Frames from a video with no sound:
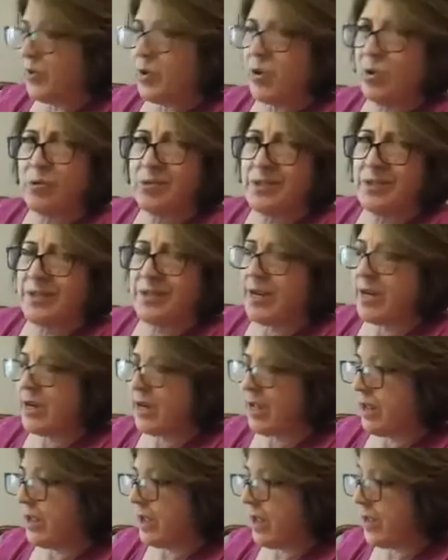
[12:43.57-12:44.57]

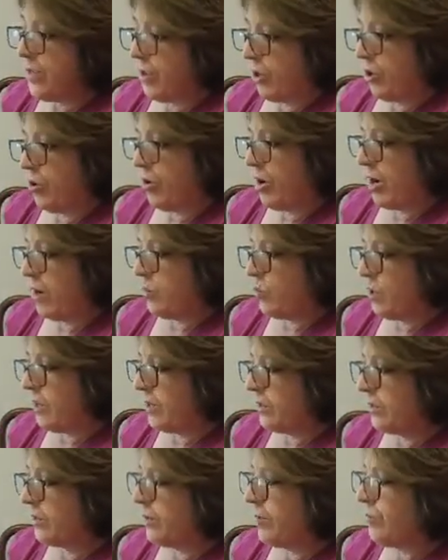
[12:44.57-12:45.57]
Christina, I think her name
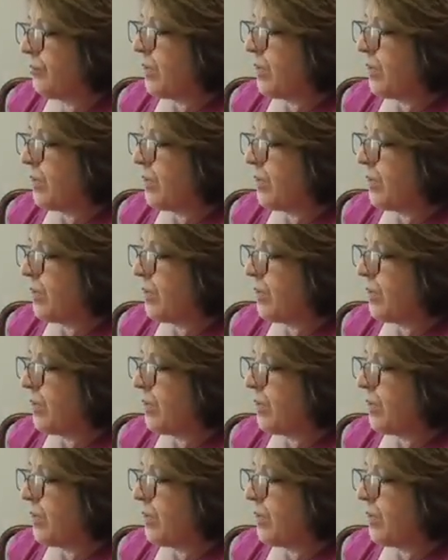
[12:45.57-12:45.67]
was.